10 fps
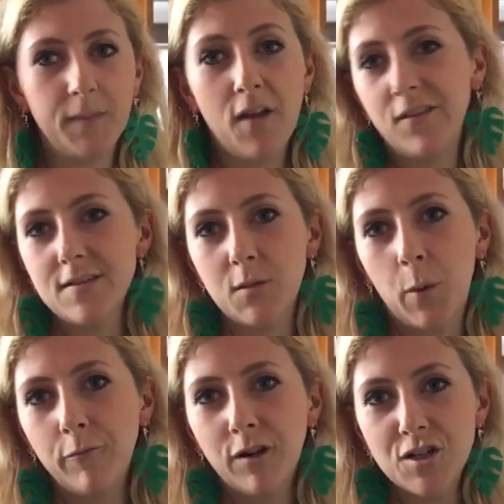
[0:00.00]
No offence
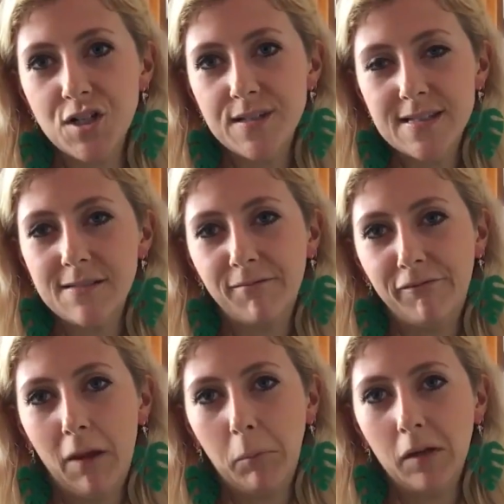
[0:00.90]
to White Russians, you're a
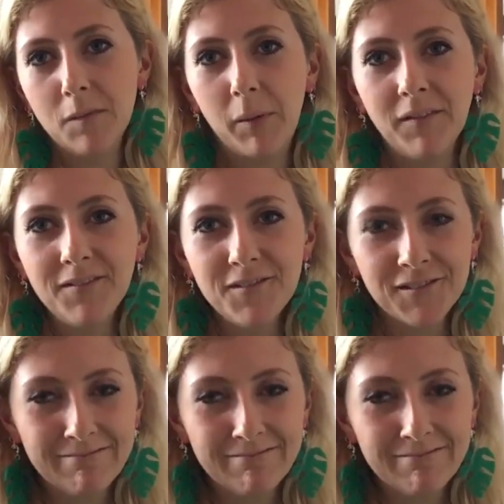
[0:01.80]
fabulous bunch.